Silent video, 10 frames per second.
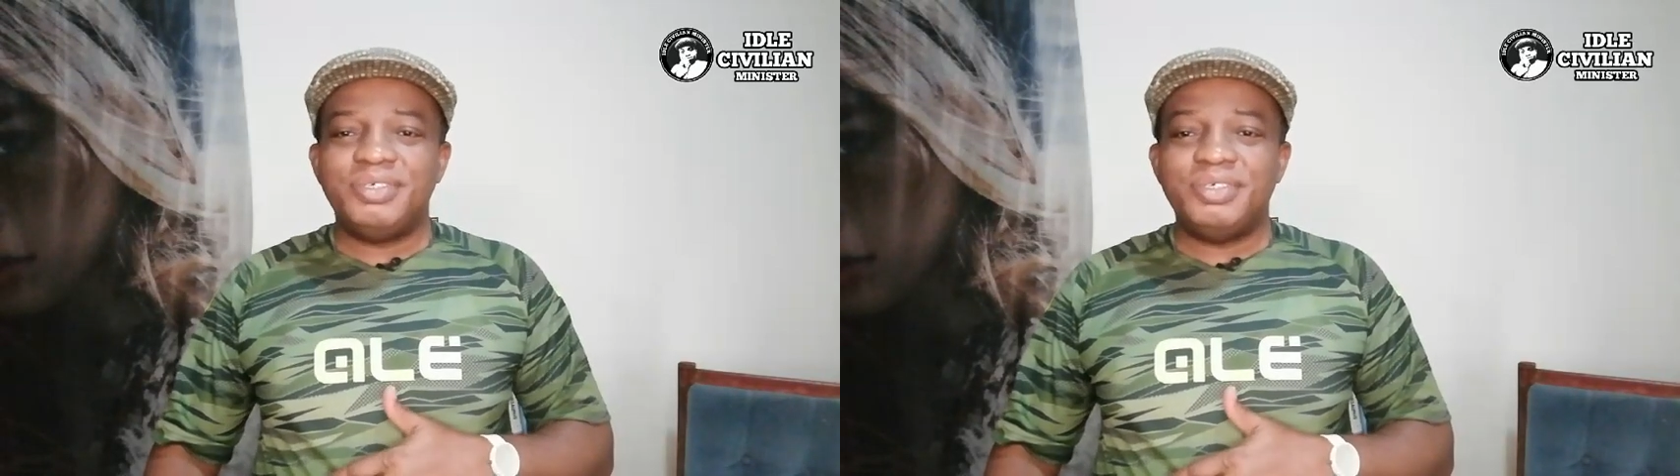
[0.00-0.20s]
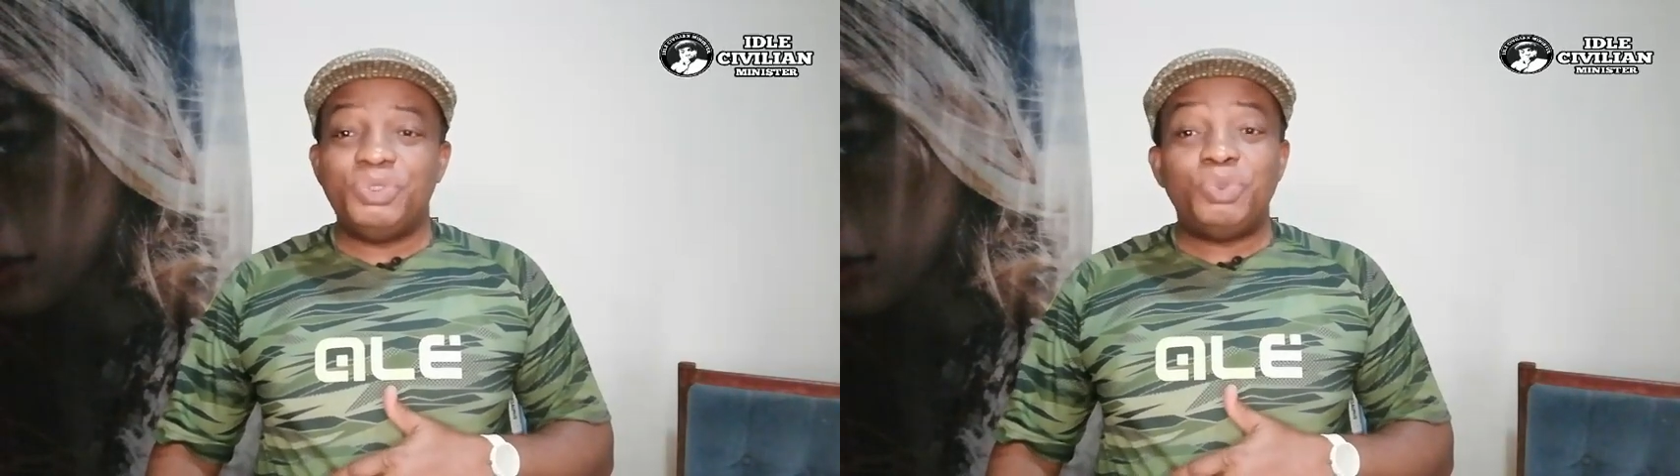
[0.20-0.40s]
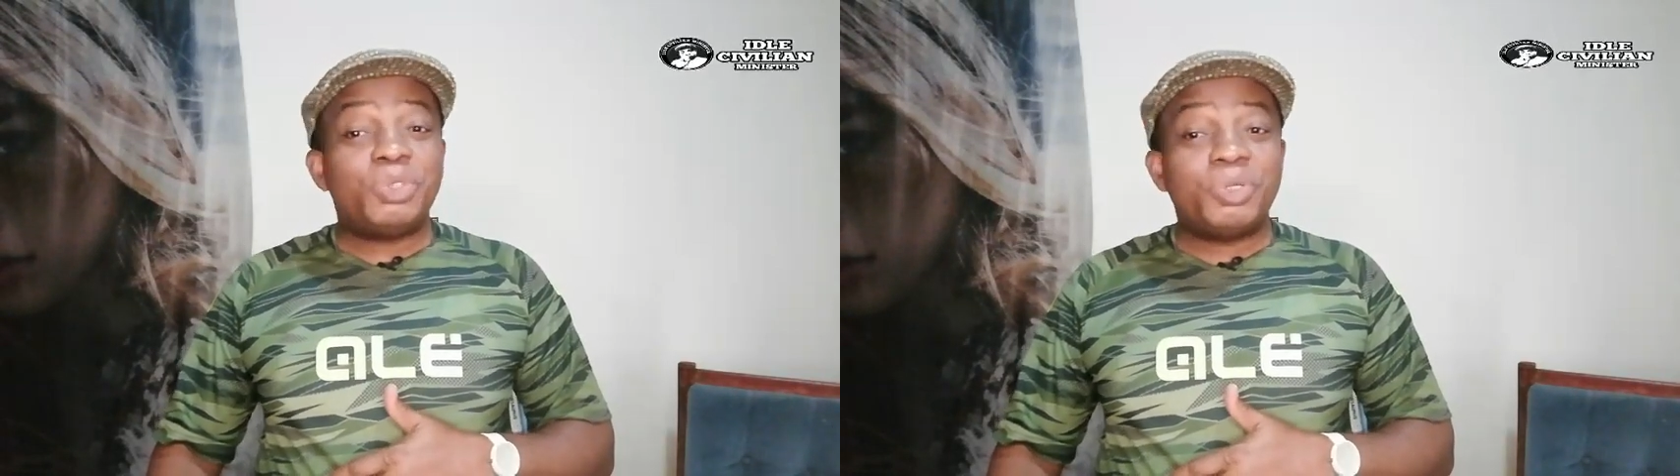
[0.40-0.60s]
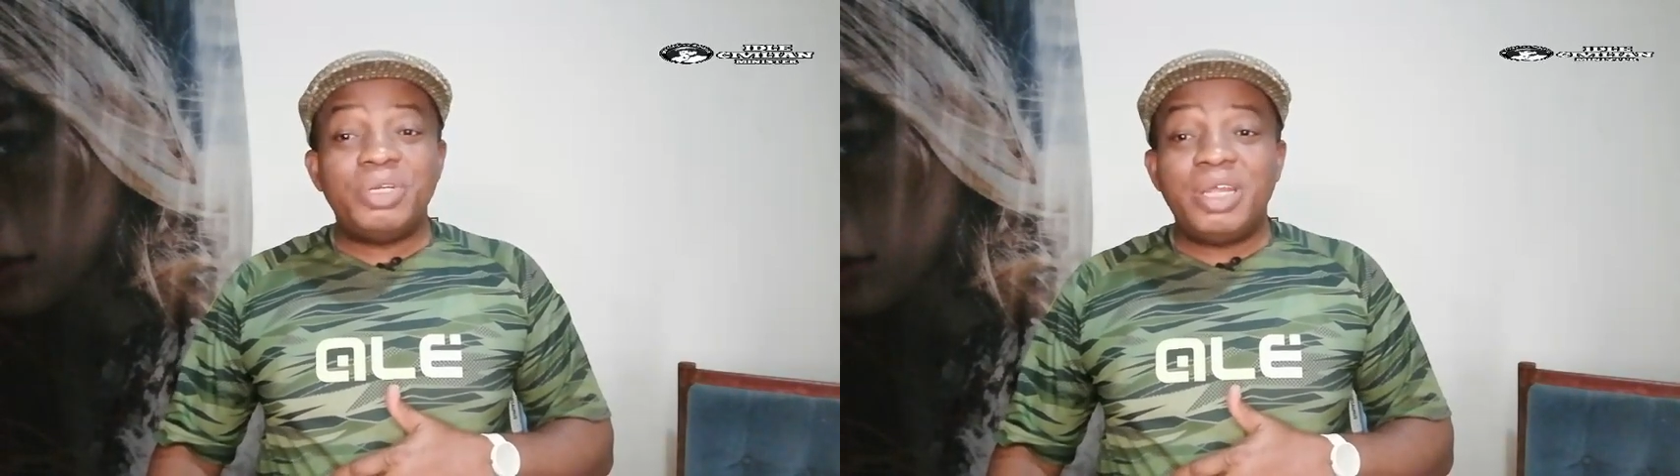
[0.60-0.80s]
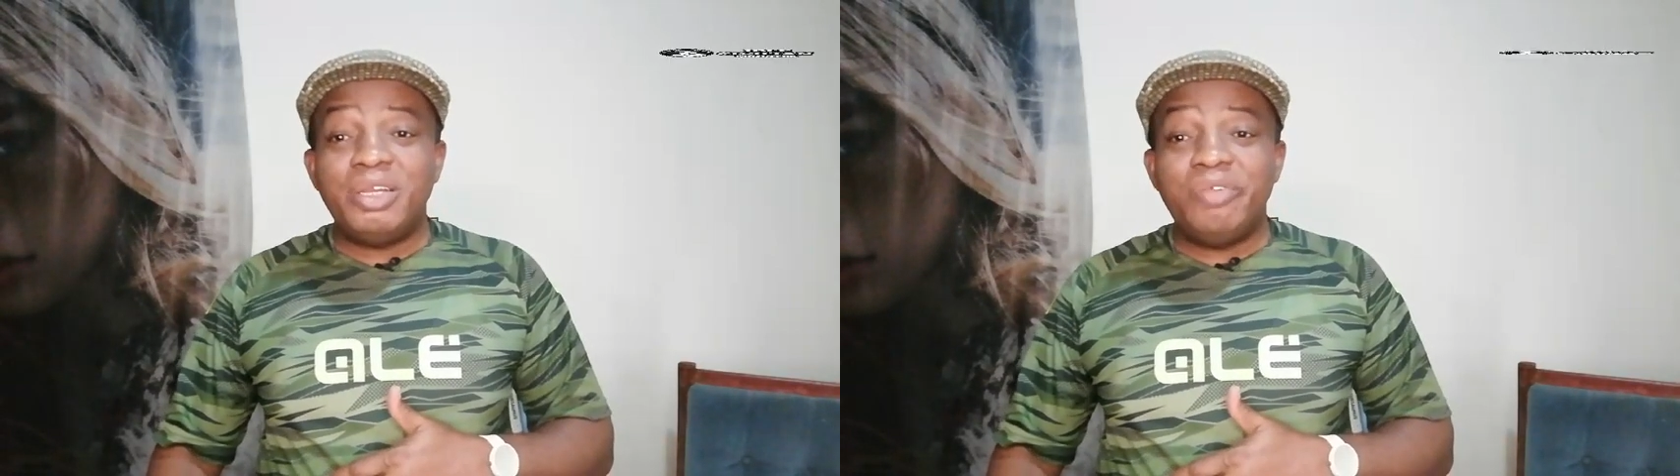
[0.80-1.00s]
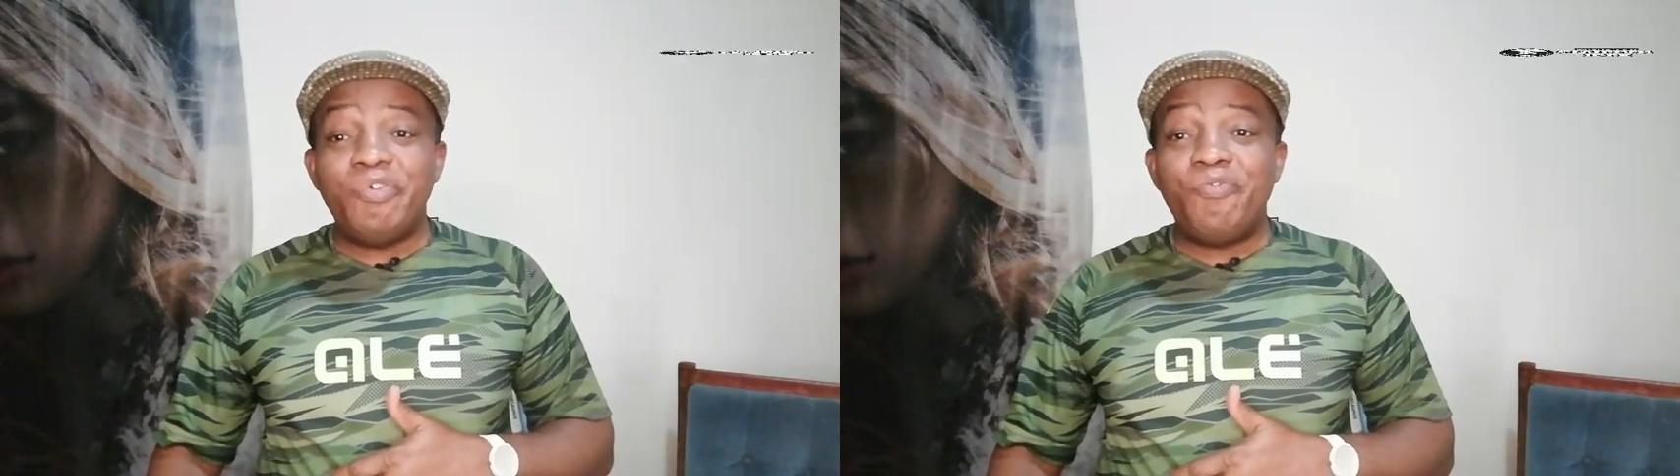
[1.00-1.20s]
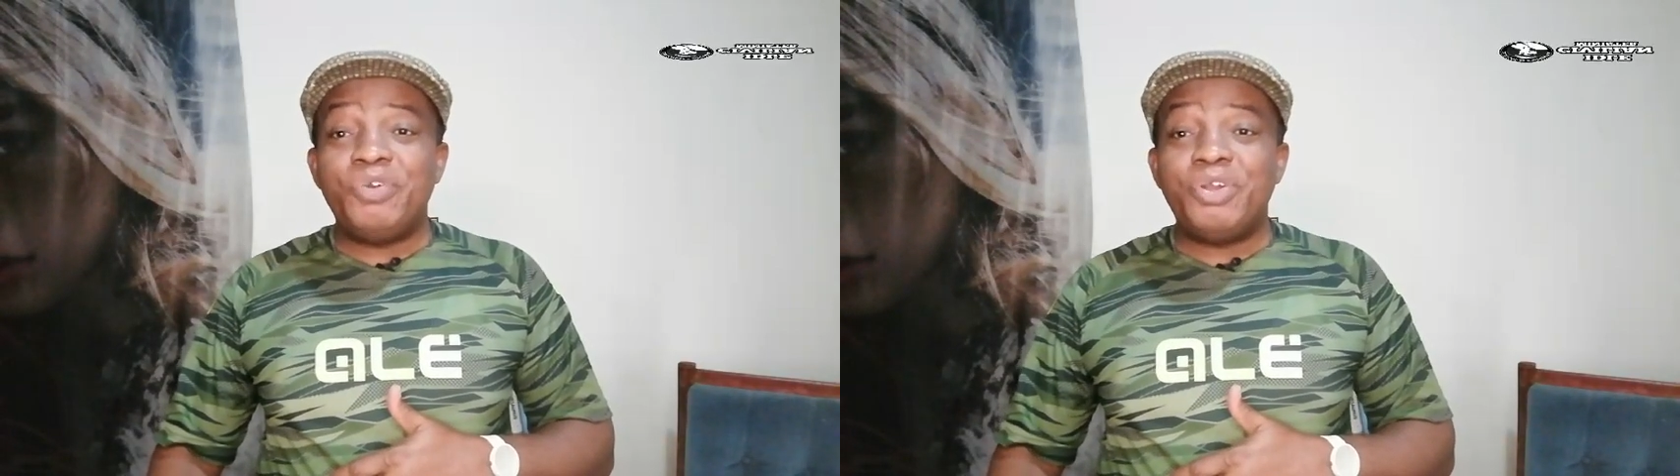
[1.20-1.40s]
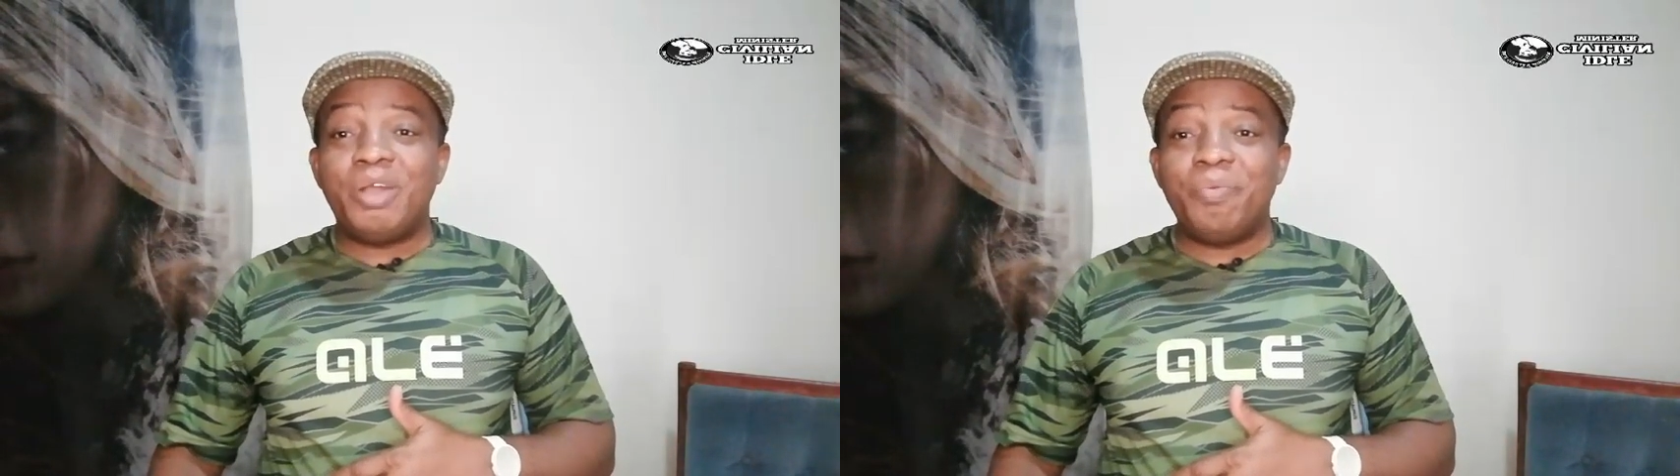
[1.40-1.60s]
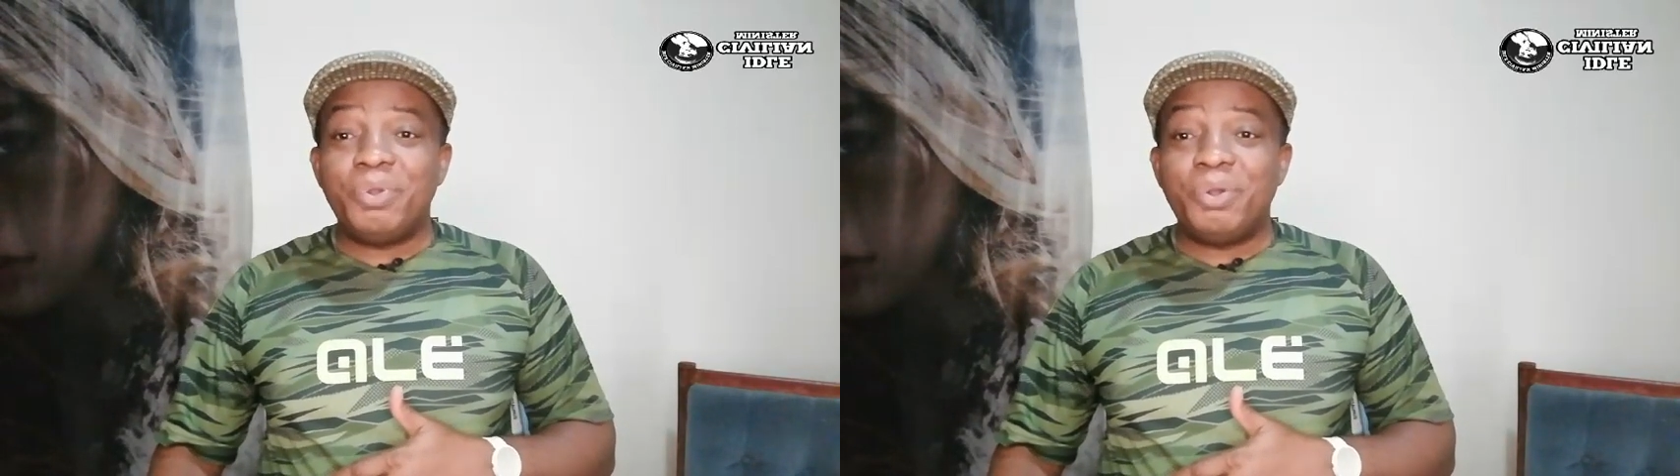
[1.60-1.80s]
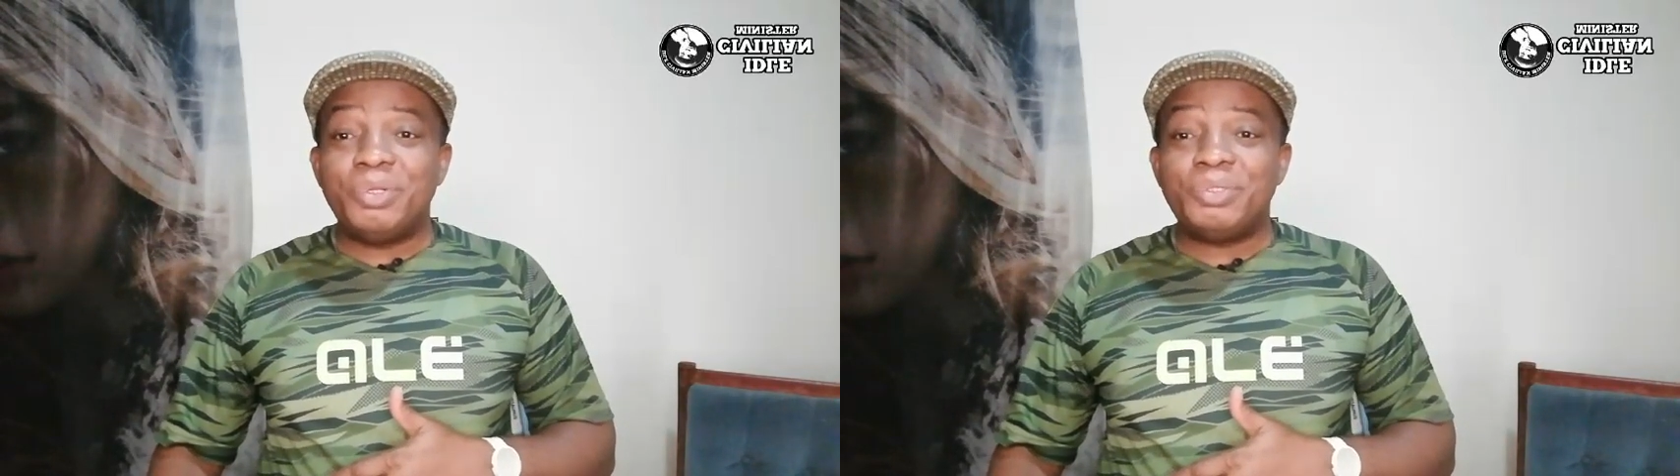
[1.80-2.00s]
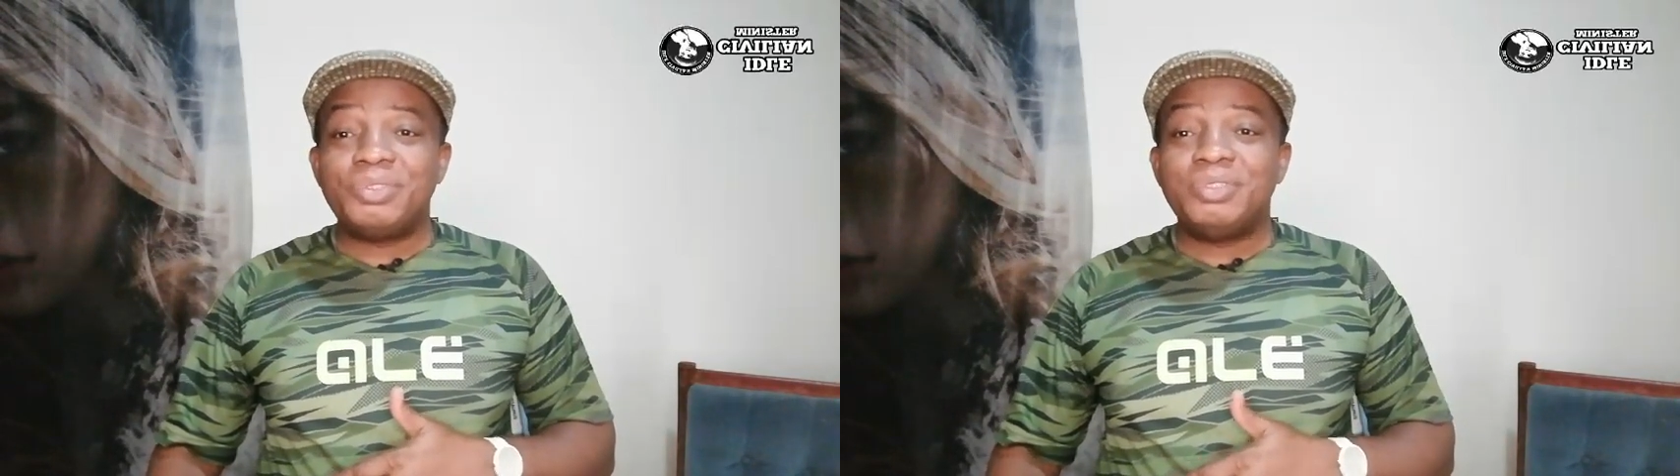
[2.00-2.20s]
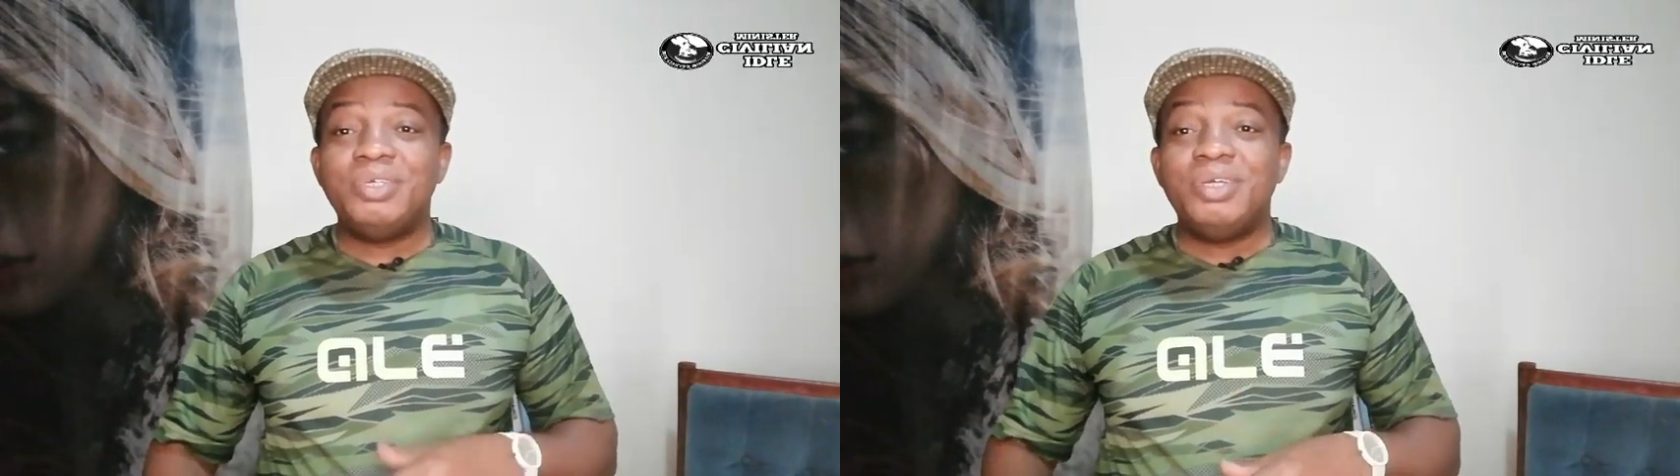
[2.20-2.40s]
it was called her living funeral because